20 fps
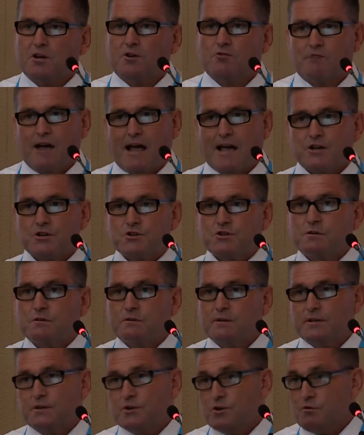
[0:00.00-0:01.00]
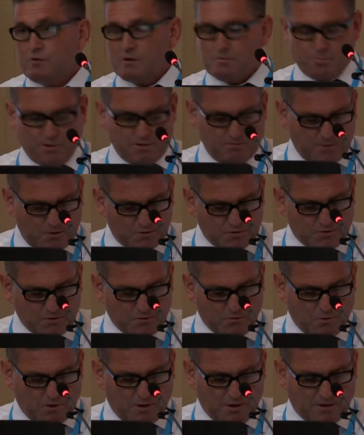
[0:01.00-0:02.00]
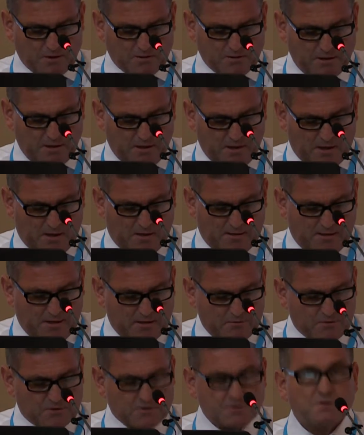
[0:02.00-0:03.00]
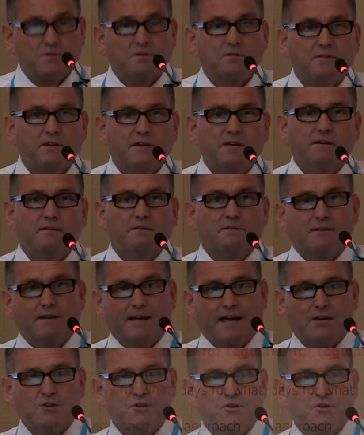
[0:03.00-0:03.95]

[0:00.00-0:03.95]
crash in Europe and most of the world. There was severe cash